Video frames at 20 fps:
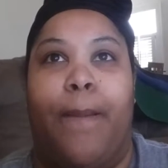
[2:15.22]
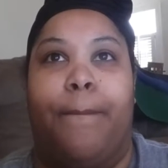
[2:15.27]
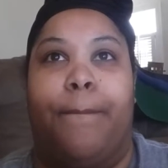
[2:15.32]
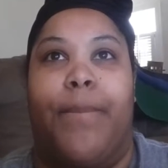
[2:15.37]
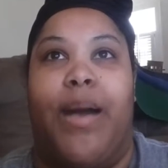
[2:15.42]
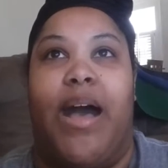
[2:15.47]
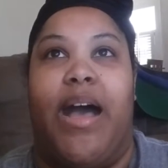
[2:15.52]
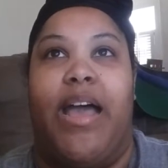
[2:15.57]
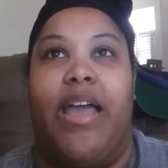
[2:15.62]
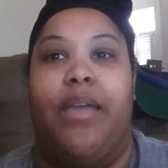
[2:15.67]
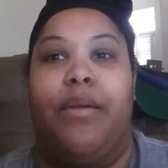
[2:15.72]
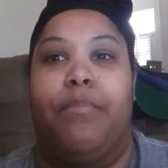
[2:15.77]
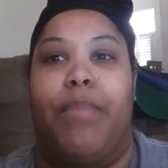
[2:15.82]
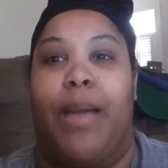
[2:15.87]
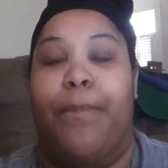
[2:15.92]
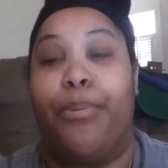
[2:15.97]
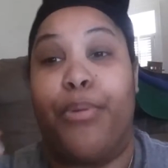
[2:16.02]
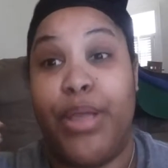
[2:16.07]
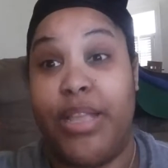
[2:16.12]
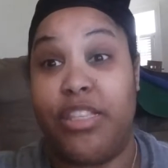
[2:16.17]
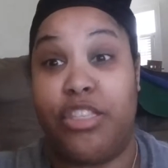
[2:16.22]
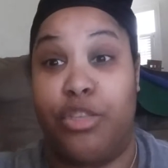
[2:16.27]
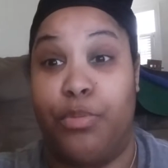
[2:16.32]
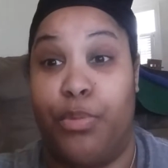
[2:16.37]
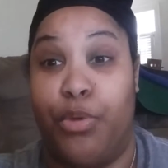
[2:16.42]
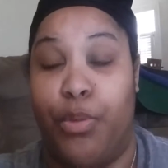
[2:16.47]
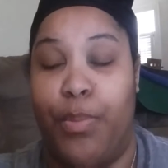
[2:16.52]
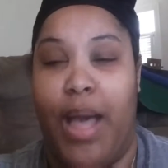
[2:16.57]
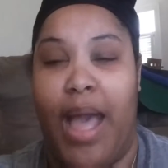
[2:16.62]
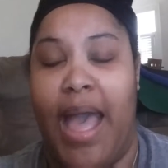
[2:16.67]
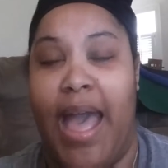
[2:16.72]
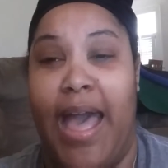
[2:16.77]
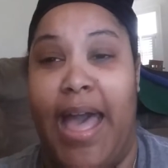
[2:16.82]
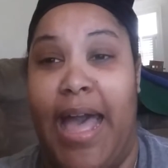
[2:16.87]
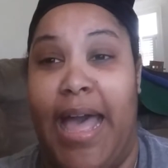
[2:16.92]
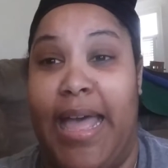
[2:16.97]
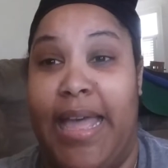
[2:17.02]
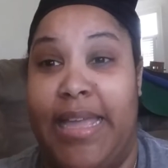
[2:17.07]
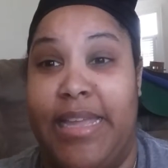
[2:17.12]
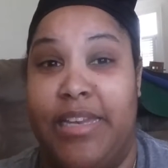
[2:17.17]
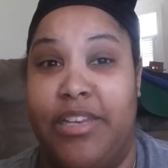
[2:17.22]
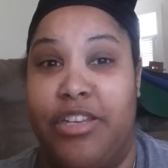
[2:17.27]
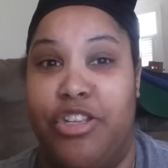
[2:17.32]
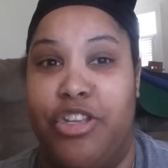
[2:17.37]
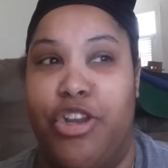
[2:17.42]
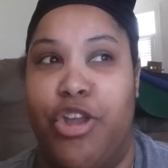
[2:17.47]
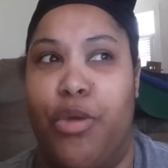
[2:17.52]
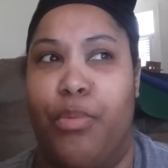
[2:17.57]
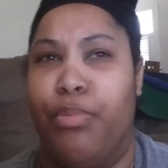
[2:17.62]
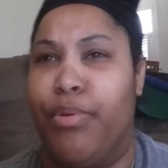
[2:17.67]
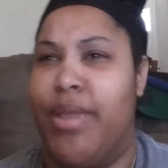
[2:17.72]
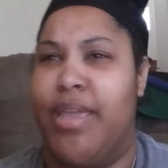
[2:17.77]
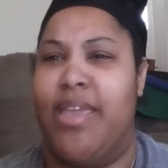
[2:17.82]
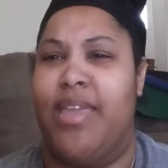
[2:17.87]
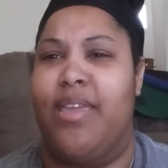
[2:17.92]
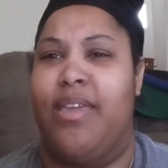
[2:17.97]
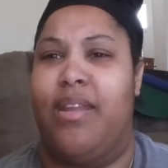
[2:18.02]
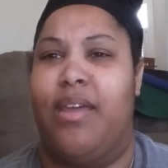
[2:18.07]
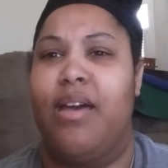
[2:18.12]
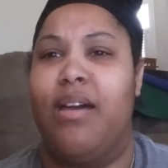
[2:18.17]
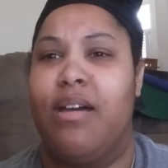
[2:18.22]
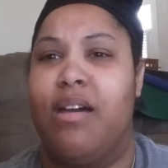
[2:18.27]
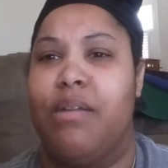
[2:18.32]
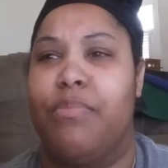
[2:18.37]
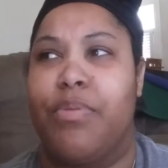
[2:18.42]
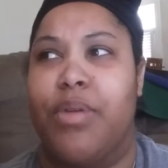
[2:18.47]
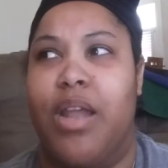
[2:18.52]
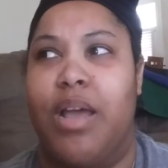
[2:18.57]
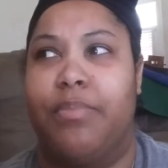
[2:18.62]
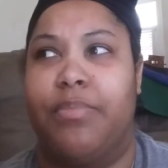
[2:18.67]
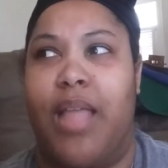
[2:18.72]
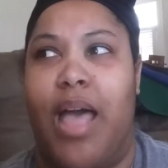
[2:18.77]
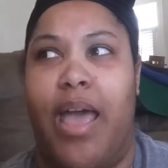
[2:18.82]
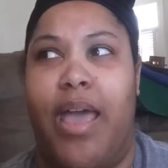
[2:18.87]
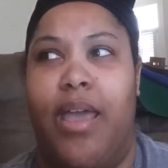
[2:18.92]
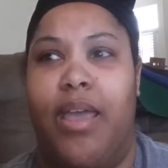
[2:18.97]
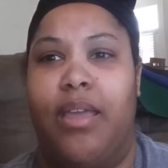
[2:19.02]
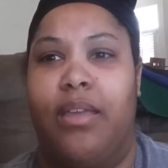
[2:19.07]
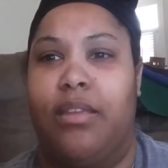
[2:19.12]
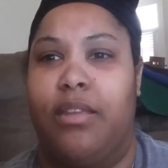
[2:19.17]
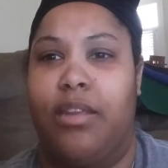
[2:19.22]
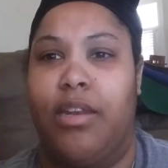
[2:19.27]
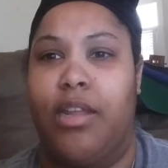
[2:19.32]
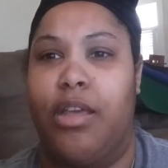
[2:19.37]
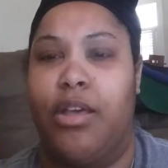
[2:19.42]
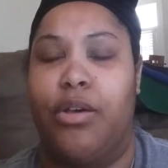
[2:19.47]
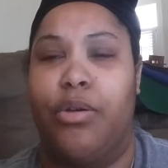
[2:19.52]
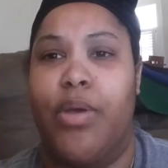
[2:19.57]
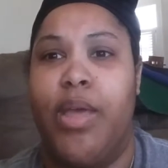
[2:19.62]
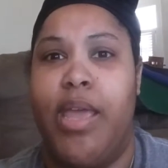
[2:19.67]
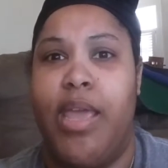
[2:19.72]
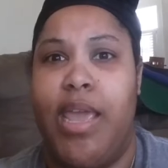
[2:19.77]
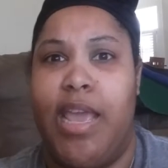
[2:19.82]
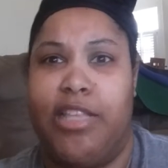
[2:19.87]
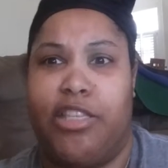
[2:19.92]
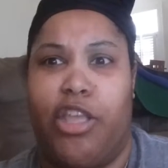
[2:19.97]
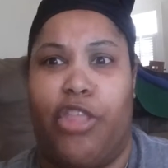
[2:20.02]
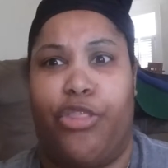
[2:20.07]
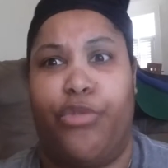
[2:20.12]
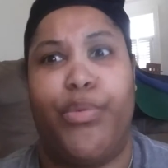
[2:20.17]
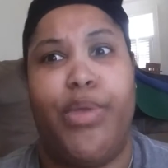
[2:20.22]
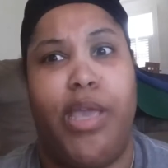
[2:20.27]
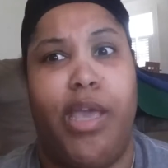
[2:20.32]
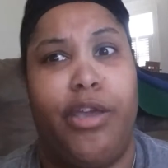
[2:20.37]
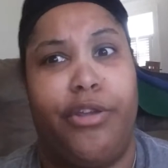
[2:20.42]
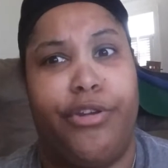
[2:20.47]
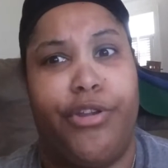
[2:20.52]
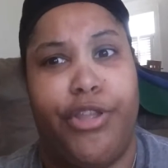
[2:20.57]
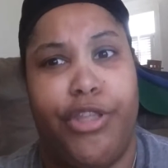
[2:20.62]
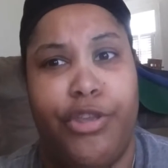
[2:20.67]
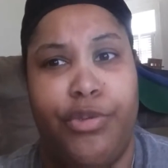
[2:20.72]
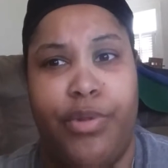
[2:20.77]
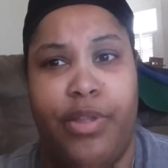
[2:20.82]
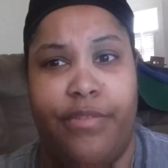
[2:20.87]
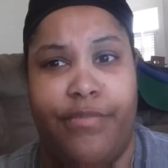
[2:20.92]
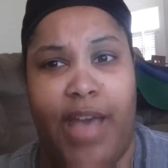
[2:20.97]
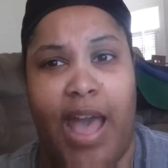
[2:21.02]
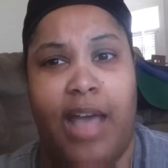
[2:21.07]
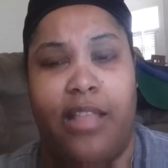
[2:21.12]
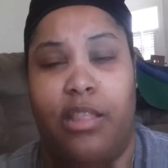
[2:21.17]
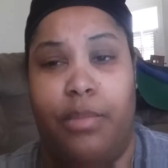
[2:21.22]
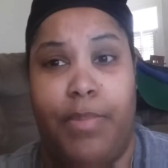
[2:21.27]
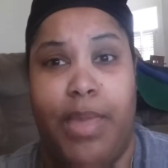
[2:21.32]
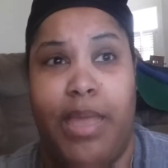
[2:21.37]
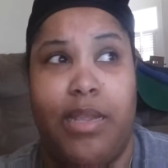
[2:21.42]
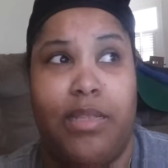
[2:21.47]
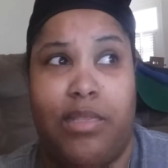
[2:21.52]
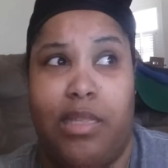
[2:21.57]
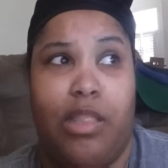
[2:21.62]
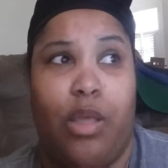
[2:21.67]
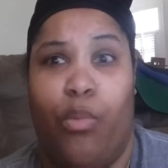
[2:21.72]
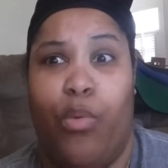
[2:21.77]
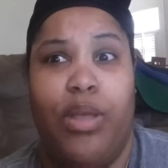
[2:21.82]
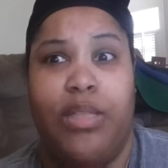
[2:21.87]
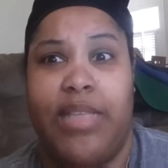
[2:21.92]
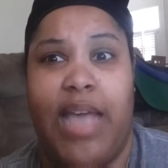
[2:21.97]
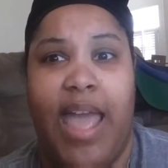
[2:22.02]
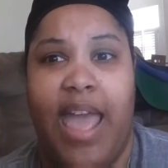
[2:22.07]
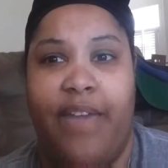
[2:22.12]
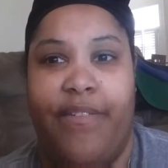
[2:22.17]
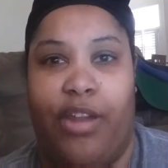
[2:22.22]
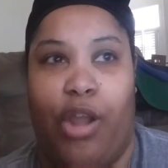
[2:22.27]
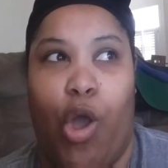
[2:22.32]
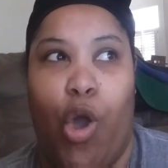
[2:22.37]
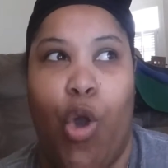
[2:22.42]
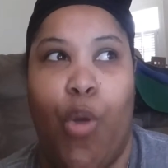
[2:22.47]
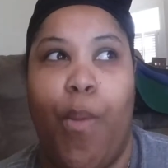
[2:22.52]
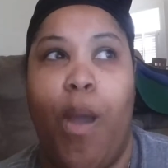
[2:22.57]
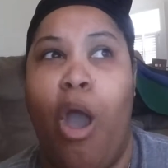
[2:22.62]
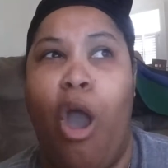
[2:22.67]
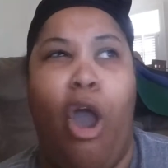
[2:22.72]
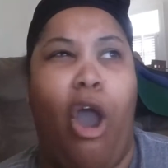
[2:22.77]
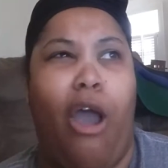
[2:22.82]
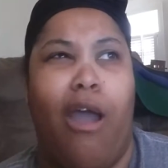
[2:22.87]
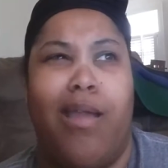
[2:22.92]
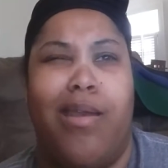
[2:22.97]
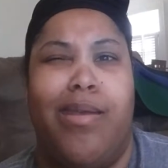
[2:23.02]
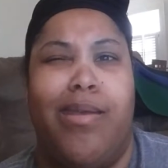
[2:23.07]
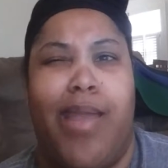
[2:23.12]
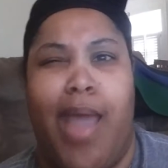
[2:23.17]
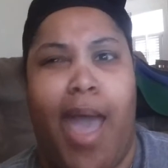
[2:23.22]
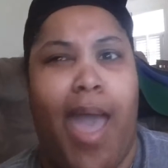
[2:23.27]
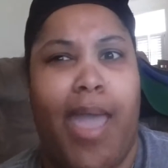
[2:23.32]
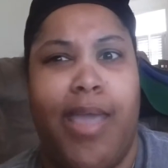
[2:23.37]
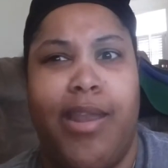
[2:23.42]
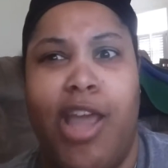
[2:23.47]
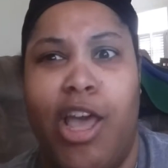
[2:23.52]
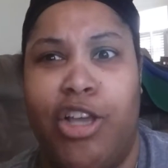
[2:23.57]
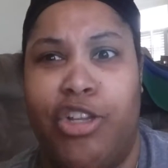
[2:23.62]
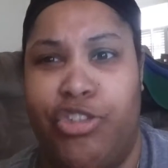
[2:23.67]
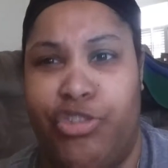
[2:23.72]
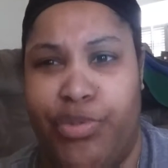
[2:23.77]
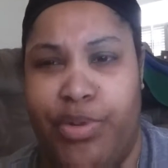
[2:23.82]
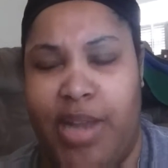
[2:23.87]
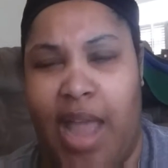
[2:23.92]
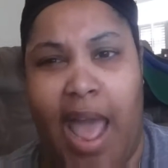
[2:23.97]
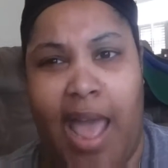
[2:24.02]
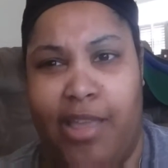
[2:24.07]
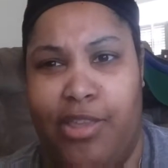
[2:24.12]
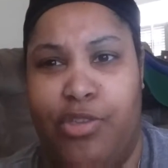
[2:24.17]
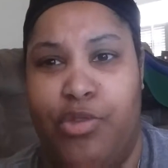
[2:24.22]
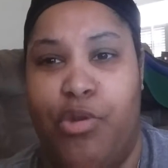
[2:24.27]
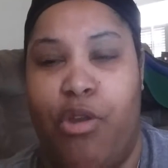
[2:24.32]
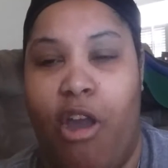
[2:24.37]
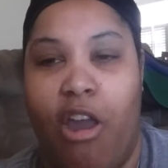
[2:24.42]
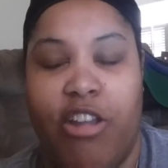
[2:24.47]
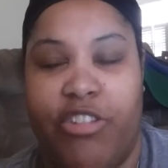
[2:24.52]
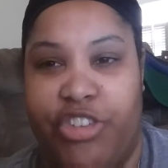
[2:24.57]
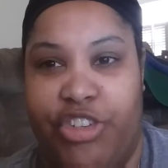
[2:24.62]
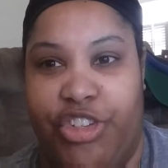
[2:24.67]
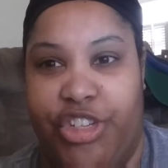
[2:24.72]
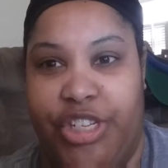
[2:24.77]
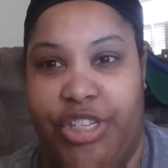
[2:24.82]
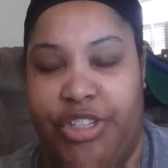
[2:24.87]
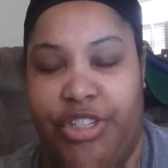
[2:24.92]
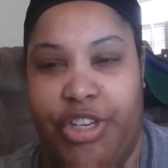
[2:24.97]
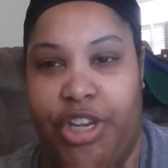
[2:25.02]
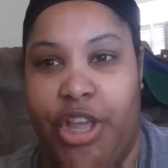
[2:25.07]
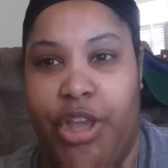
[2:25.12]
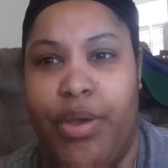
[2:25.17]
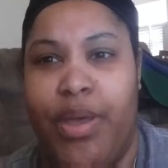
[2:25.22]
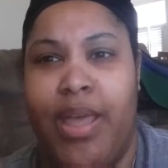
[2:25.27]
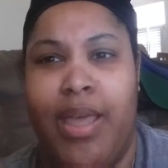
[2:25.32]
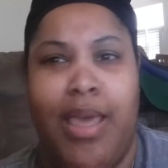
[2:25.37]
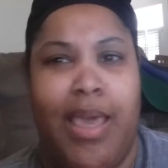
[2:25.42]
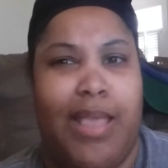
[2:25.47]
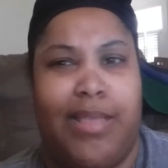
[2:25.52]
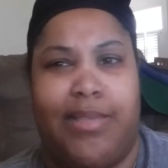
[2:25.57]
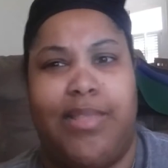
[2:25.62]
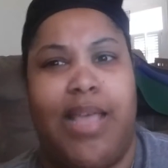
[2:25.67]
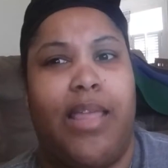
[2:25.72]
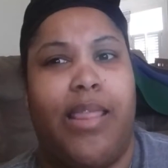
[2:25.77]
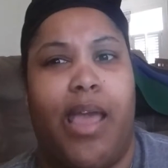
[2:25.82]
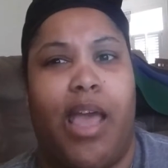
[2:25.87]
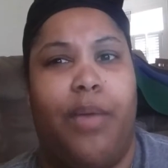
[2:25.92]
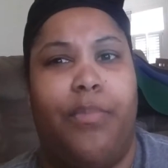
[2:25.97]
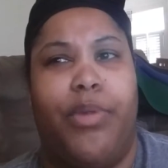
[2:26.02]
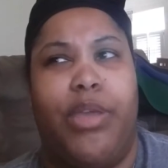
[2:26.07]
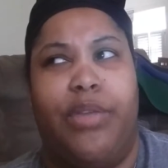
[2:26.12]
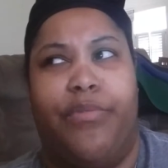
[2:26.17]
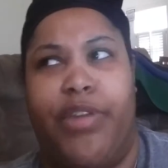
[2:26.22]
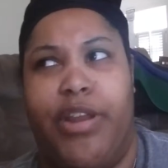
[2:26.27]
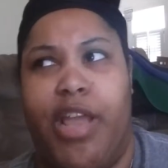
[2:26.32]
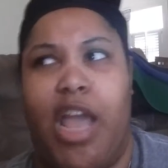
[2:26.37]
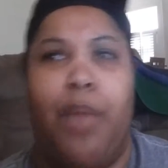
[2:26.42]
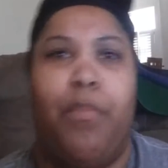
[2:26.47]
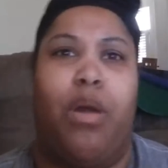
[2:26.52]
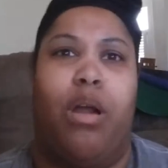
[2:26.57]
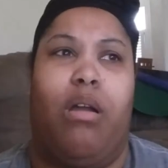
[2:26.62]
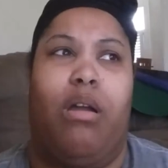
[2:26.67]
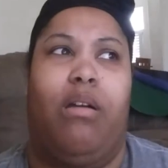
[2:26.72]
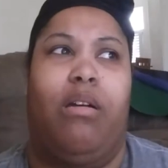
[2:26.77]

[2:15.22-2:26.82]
my principle behind, bringing it up. And I'm like, it's a 300 unit vial of medicine. The ones I have at home are 900 IU cartridges. It's not like I'm getting ready to come